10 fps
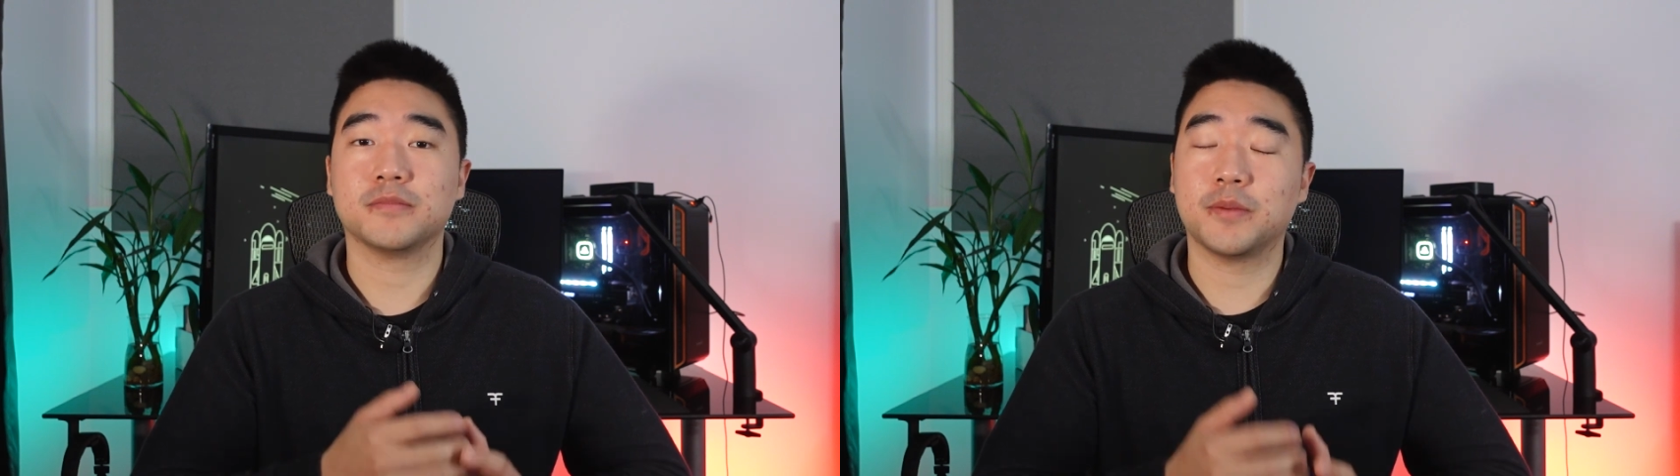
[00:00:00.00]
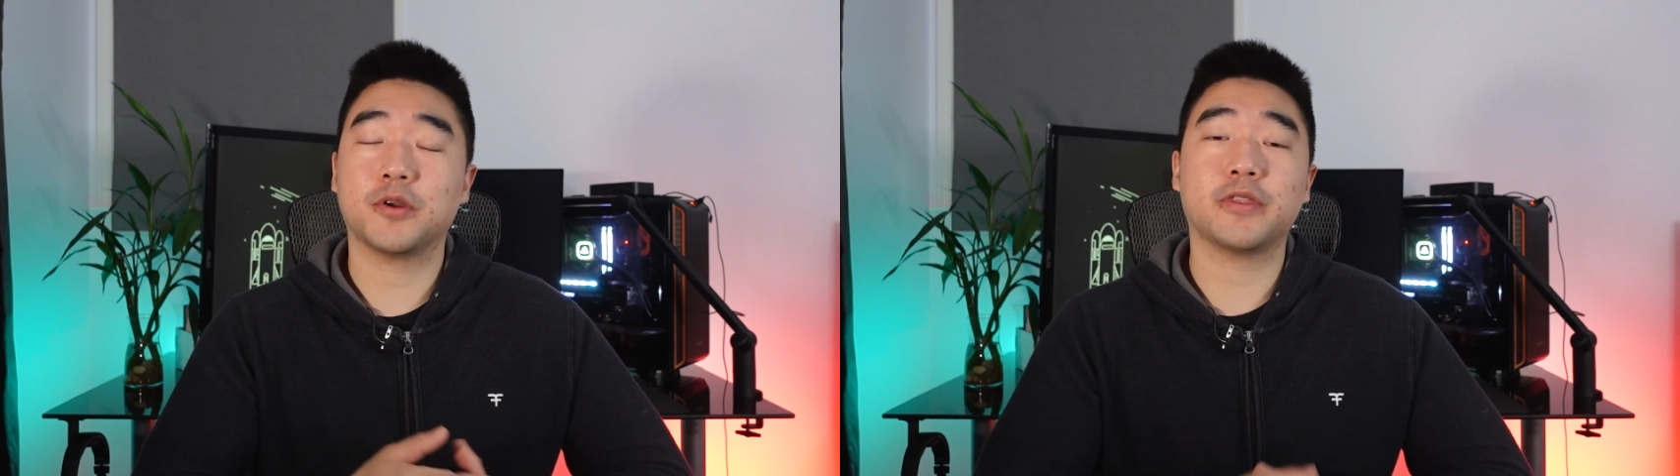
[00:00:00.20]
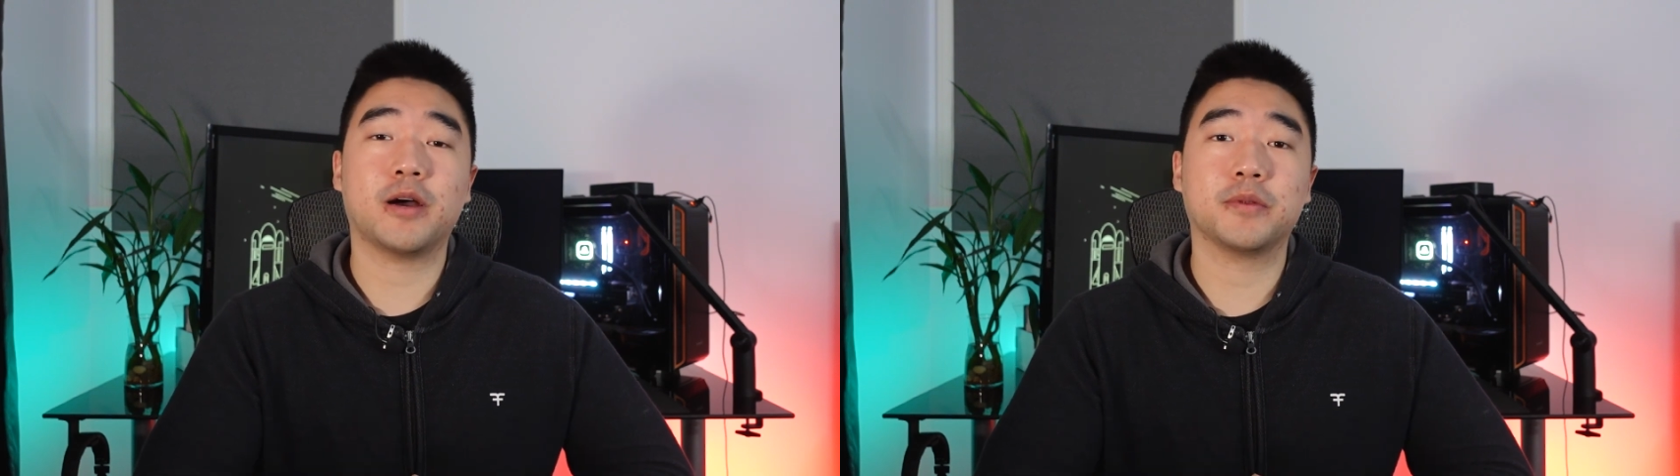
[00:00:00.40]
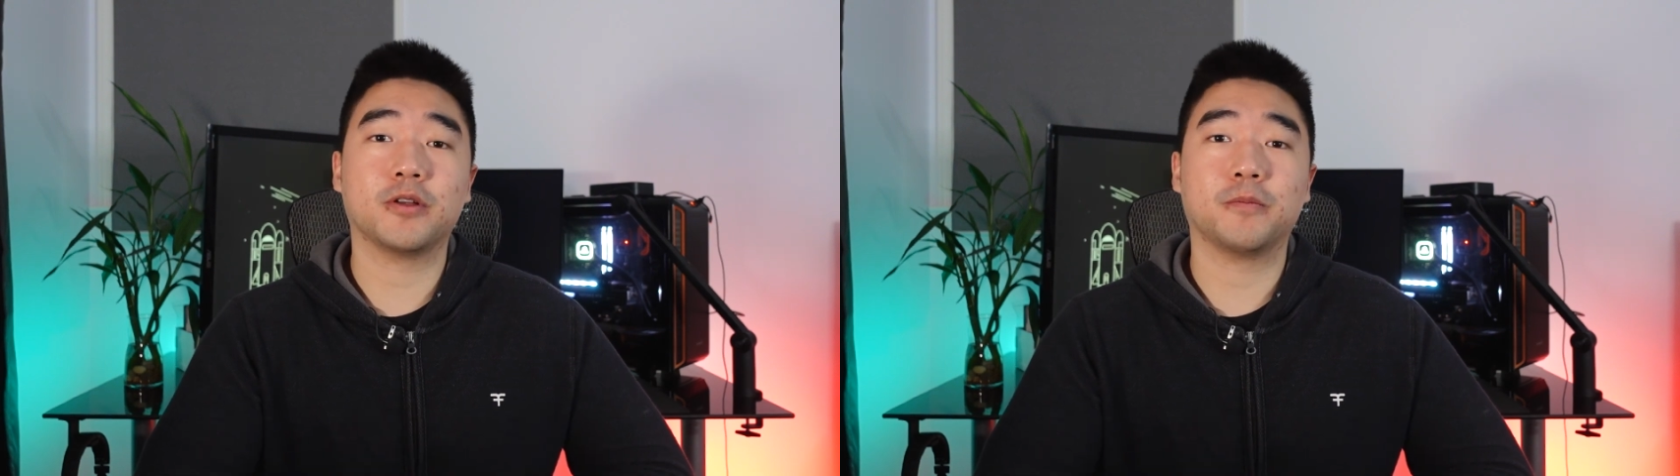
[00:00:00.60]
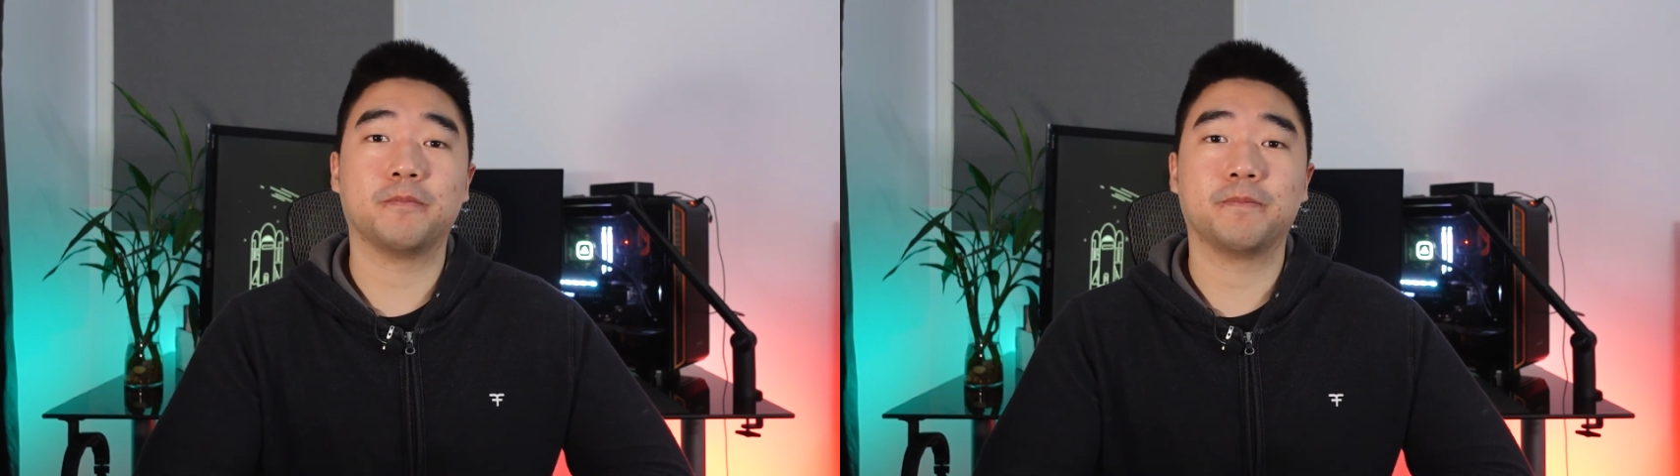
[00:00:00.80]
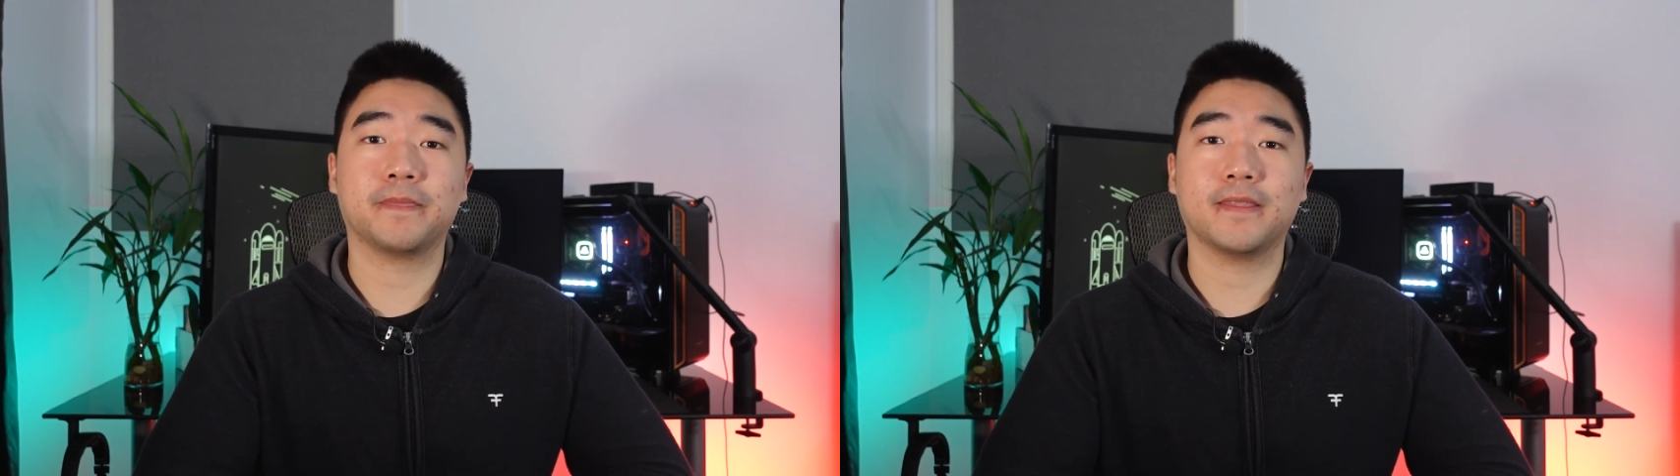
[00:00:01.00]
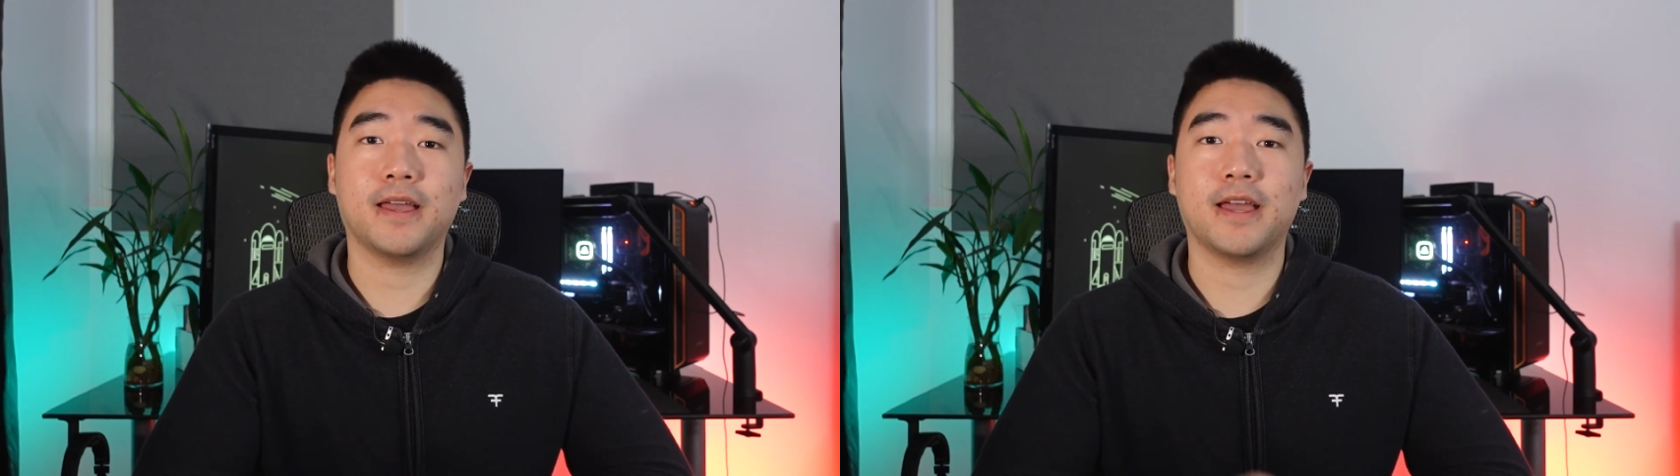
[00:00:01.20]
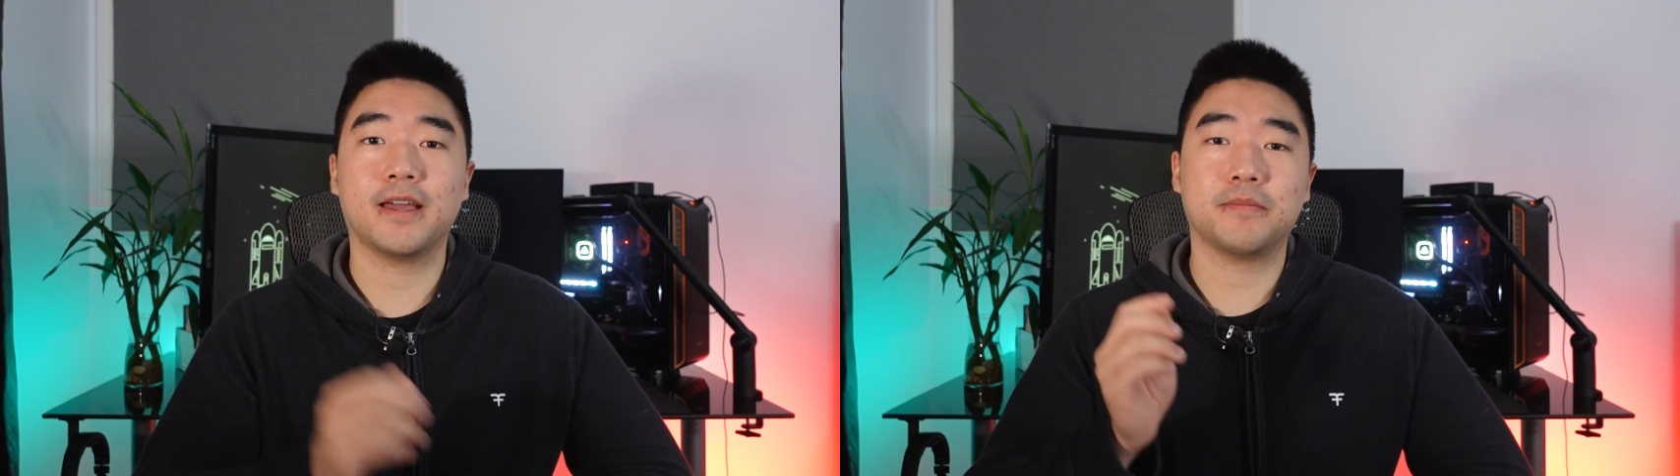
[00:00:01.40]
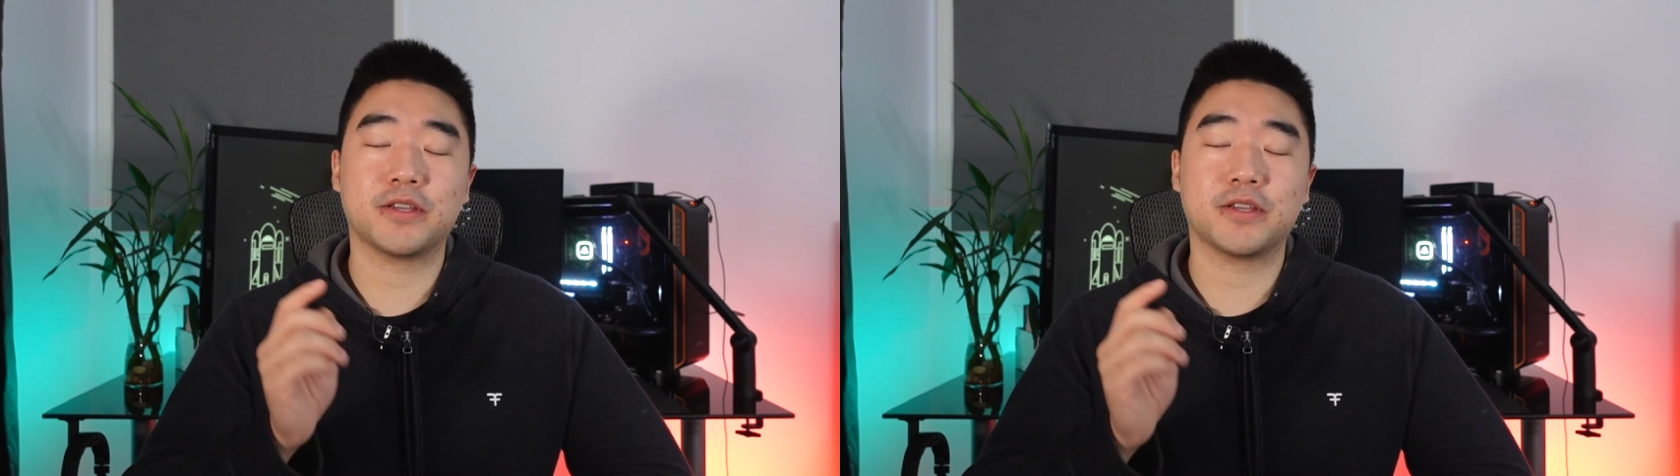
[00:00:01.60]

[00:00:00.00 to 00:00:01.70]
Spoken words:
Let me know down below, and